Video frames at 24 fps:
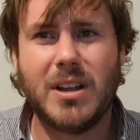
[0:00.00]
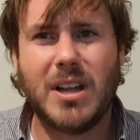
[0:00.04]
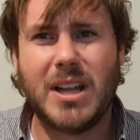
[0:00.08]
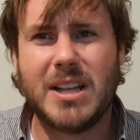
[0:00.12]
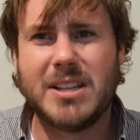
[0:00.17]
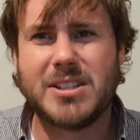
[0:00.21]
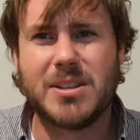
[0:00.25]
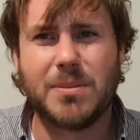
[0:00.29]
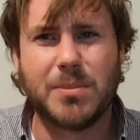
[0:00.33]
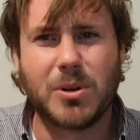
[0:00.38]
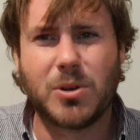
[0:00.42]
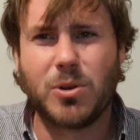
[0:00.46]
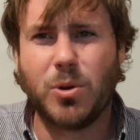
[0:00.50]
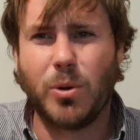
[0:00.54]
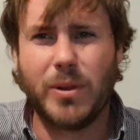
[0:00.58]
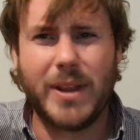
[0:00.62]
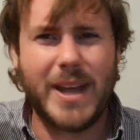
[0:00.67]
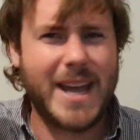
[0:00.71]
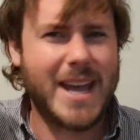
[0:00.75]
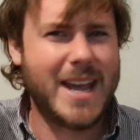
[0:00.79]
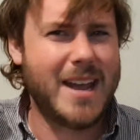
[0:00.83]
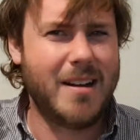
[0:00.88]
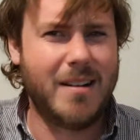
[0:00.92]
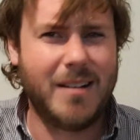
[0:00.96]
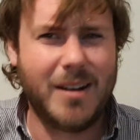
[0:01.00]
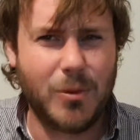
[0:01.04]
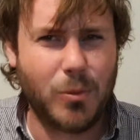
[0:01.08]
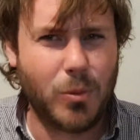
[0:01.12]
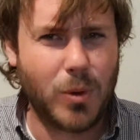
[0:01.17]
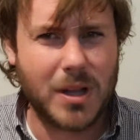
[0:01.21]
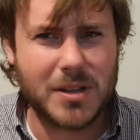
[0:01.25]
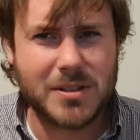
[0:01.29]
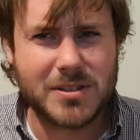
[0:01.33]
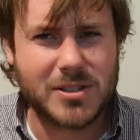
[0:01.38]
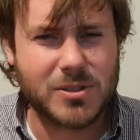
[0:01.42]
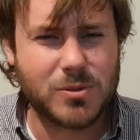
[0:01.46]
And someone caught the hair in it
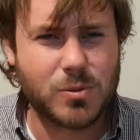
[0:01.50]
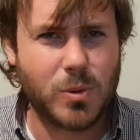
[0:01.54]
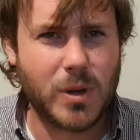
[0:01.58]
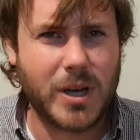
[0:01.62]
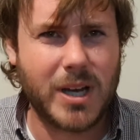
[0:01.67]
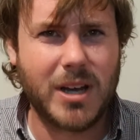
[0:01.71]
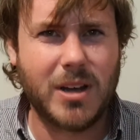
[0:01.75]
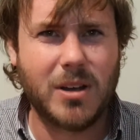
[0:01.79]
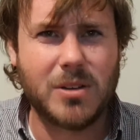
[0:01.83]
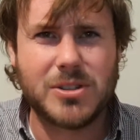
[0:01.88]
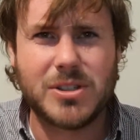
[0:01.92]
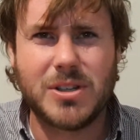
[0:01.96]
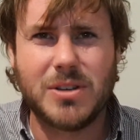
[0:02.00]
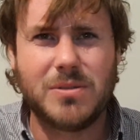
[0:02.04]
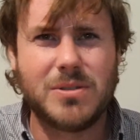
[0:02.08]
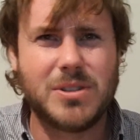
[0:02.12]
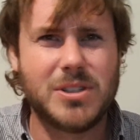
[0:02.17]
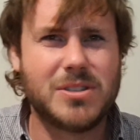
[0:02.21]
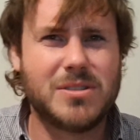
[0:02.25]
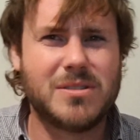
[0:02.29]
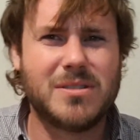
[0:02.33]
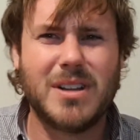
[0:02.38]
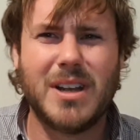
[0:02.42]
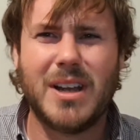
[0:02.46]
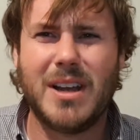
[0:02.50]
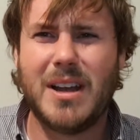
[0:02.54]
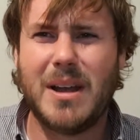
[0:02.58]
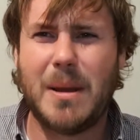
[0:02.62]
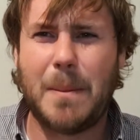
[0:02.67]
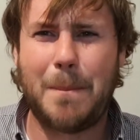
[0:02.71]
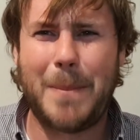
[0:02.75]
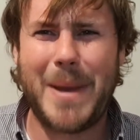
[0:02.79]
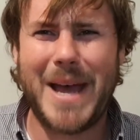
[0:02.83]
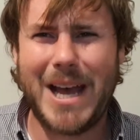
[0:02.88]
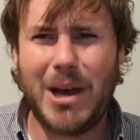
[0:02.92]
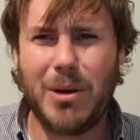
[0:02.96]
once as well. So just
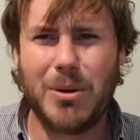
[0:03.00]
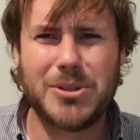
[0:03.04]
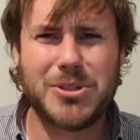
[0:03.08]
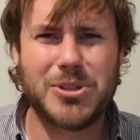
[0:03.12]
power